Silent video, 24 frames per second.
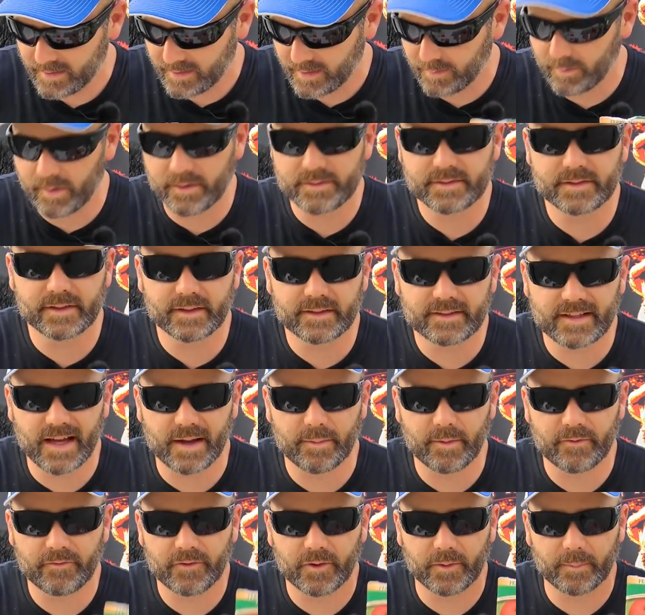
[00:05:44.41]
And most of the
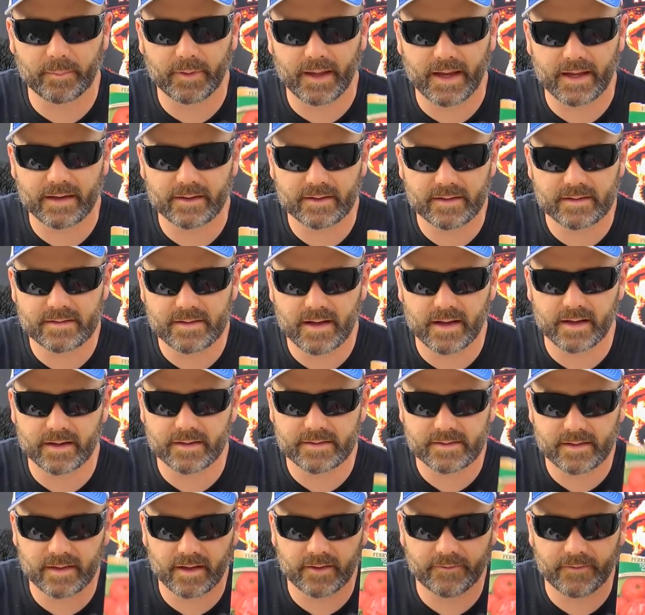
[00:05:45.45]
time, if you're planting this kind of
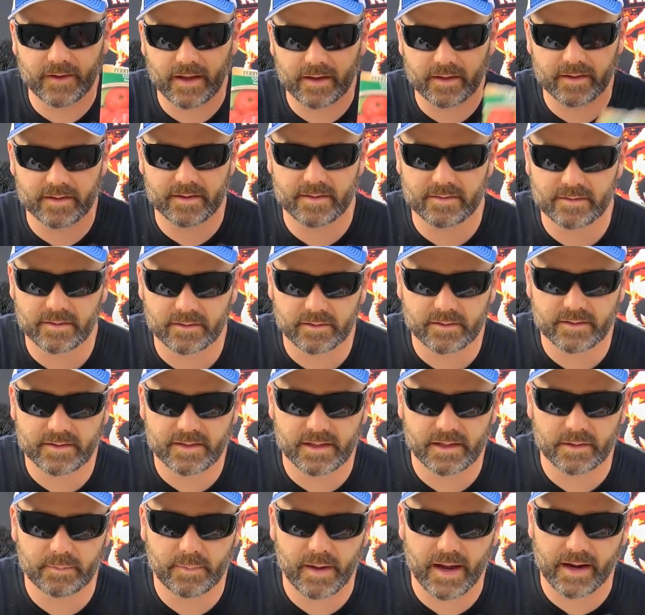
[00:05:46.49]
stuff out of these little
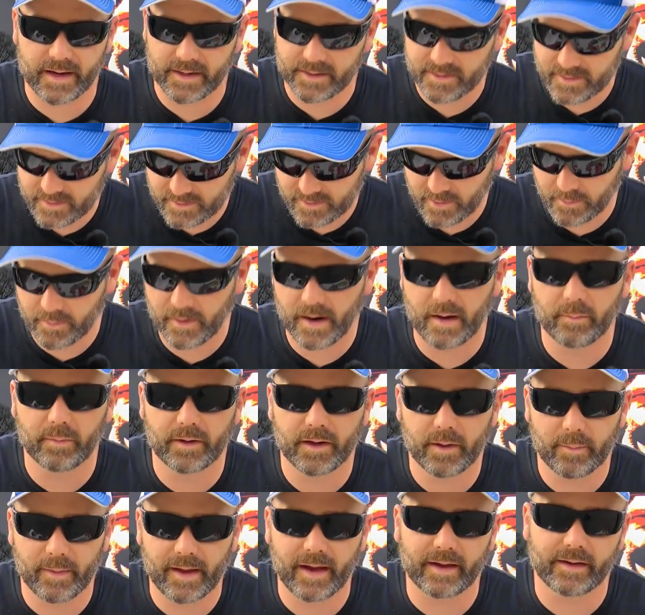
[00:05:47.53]
seed packets, you're
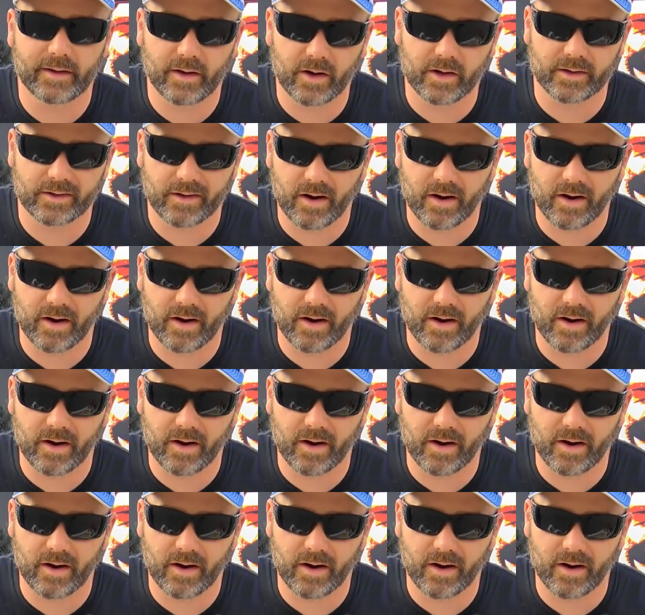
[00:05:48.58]
probably a backyard